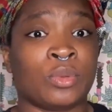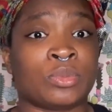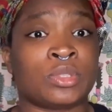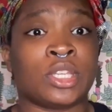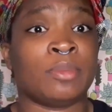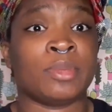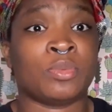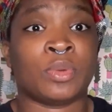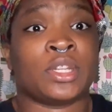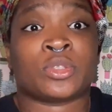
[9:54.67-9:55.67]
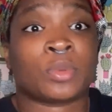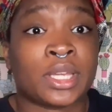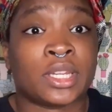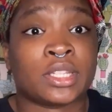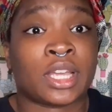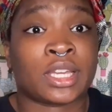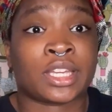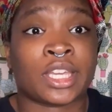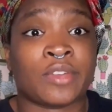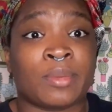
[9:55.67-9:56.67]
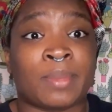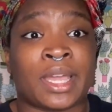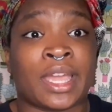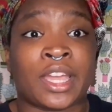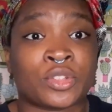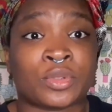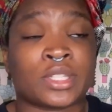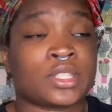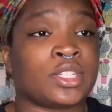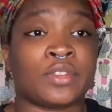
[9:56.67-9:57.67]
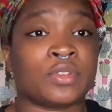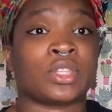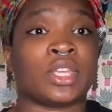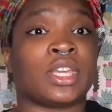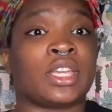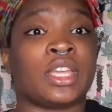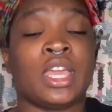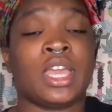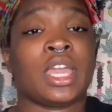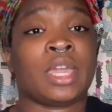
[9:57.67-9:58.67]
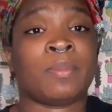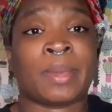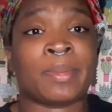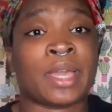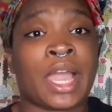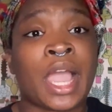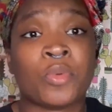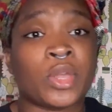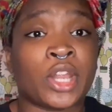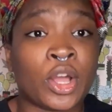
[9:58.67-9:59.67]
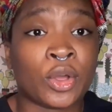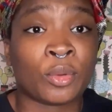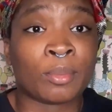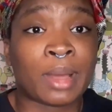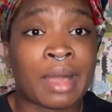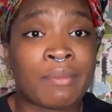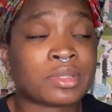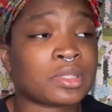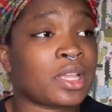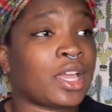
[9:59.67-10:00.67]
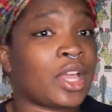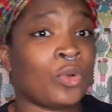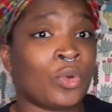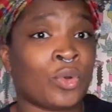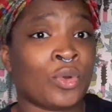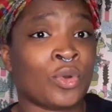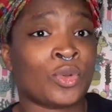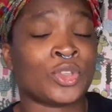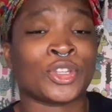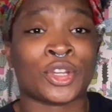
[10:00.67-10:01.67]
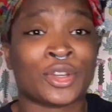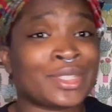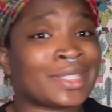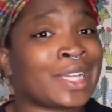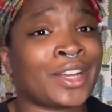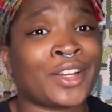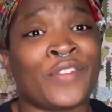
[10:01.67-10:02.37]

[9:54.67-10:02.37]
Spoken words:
tell me when it's ready. Like, I gave him my address and everything. And baby, I went home. I was like, ooh, your girl just hired her